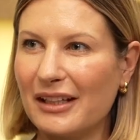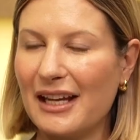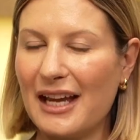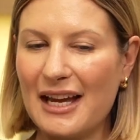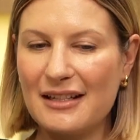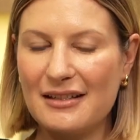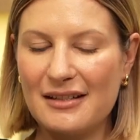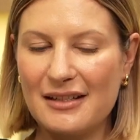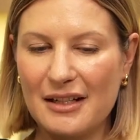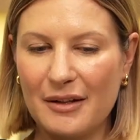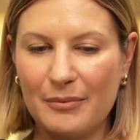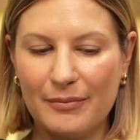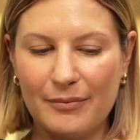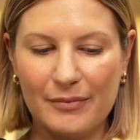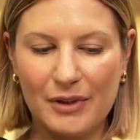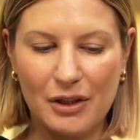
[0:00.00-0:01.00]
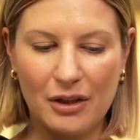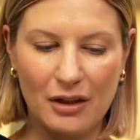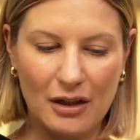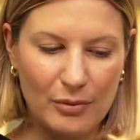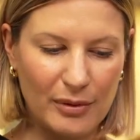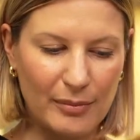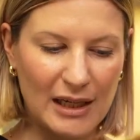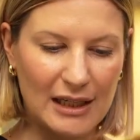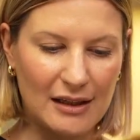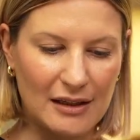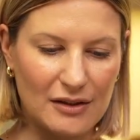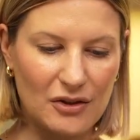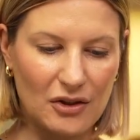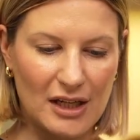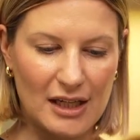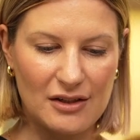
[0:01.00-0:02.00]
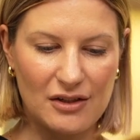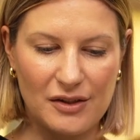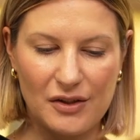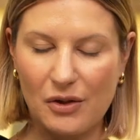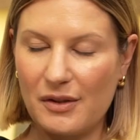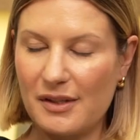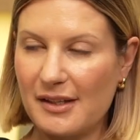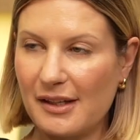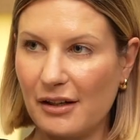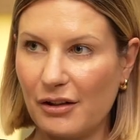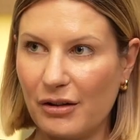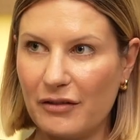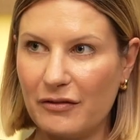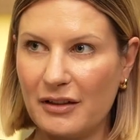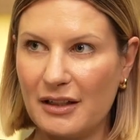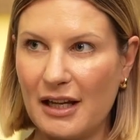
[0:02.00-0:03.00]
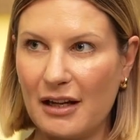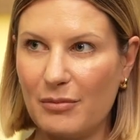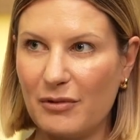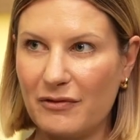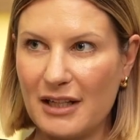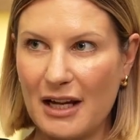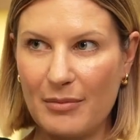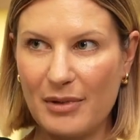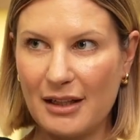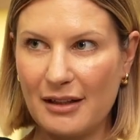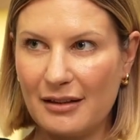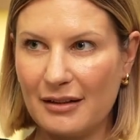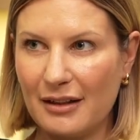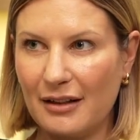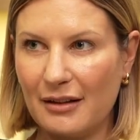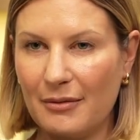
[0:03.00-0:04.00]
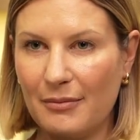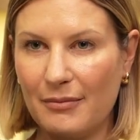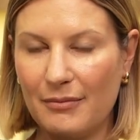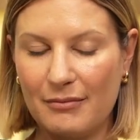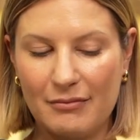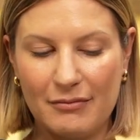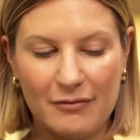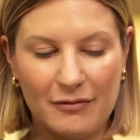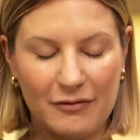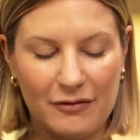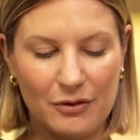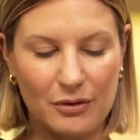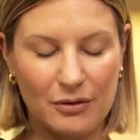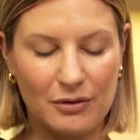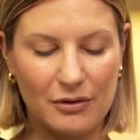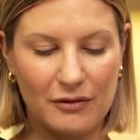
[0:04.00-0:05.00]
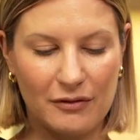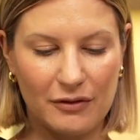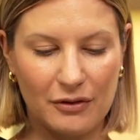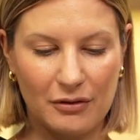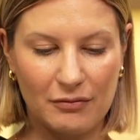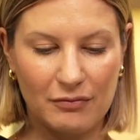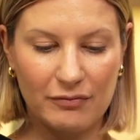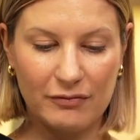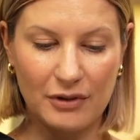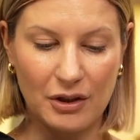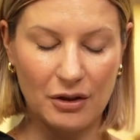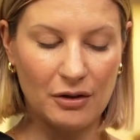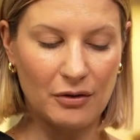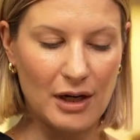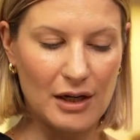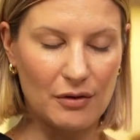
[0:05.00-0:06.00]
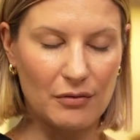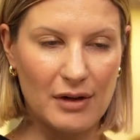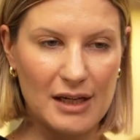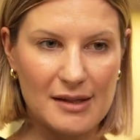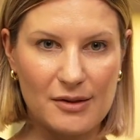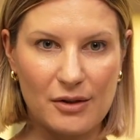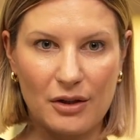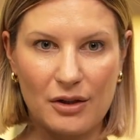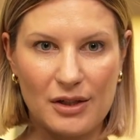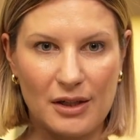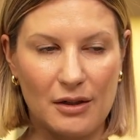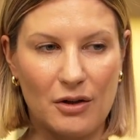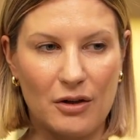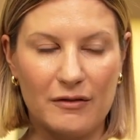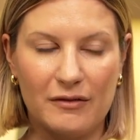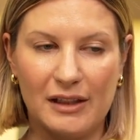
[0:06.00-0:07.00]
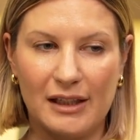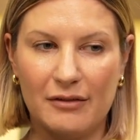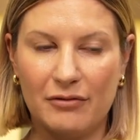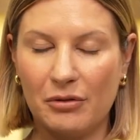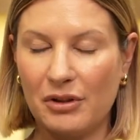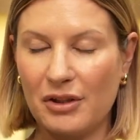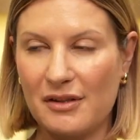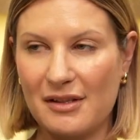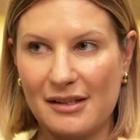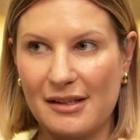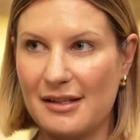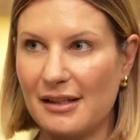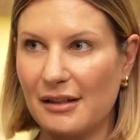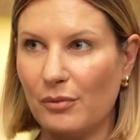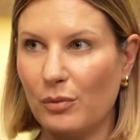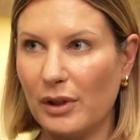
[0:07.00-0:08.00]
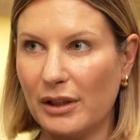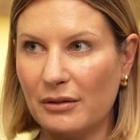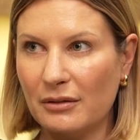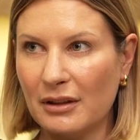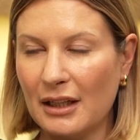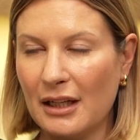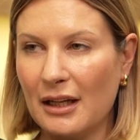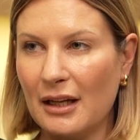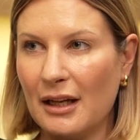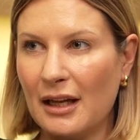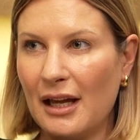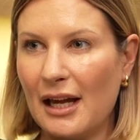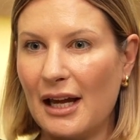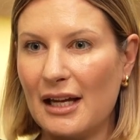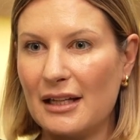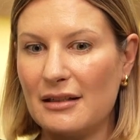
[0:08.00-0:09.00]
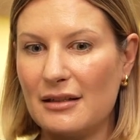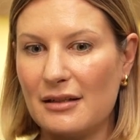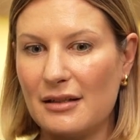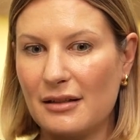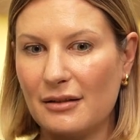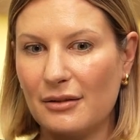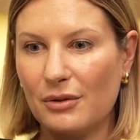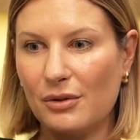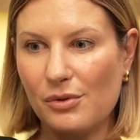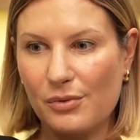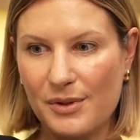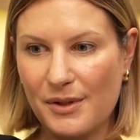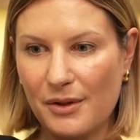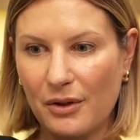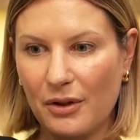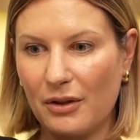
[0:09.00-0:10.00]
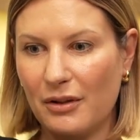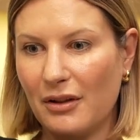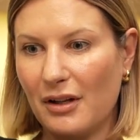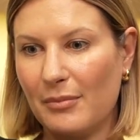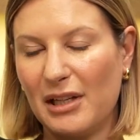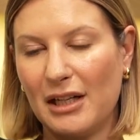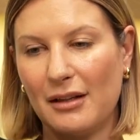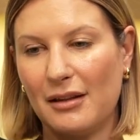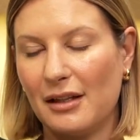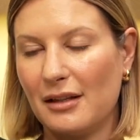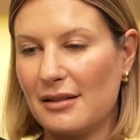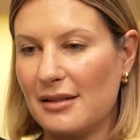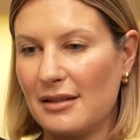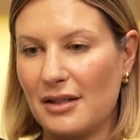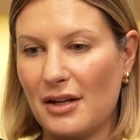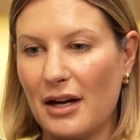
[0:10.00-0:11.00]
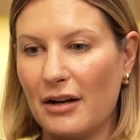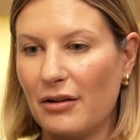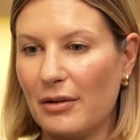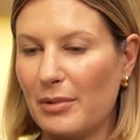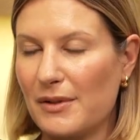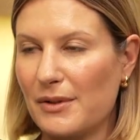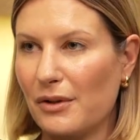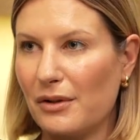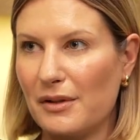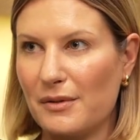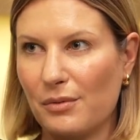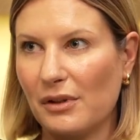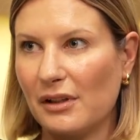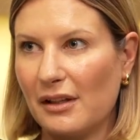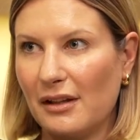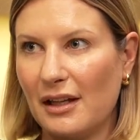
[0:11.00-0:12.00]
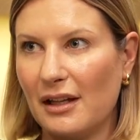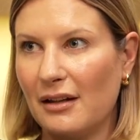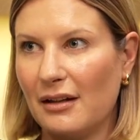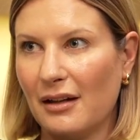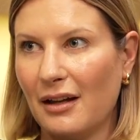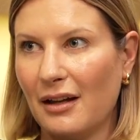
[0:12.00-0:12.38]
And, I'll be making a donation to OCRF in name of Tammy for greater research, and hopefully everyone who's listening will. And also, I think this entire episode is really then